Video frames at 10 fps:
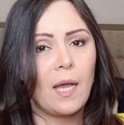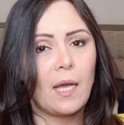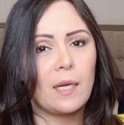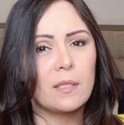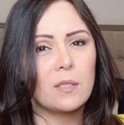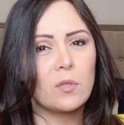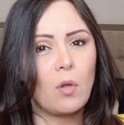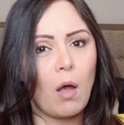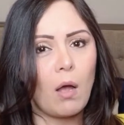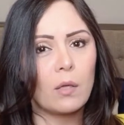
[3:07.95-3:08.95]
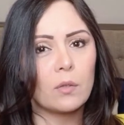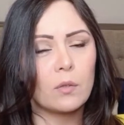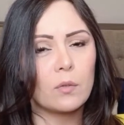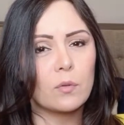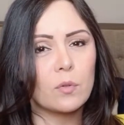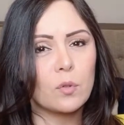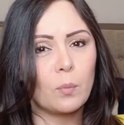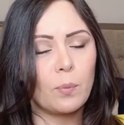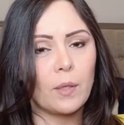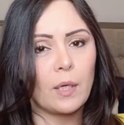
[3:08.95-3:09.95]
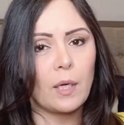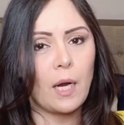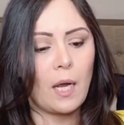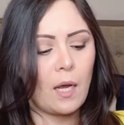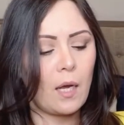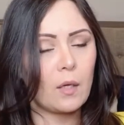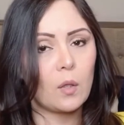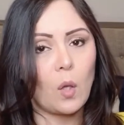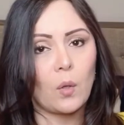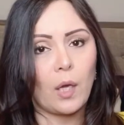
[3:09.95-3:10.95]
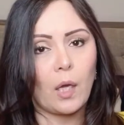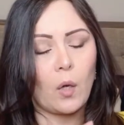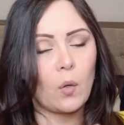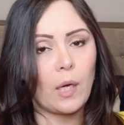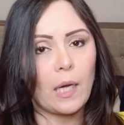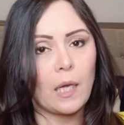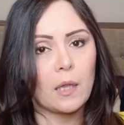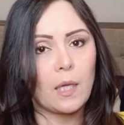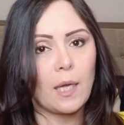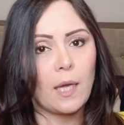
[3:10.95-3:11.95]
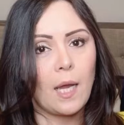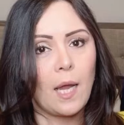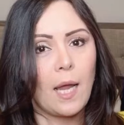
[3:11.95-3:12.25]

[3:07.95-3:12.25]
It is not super cloying or anything.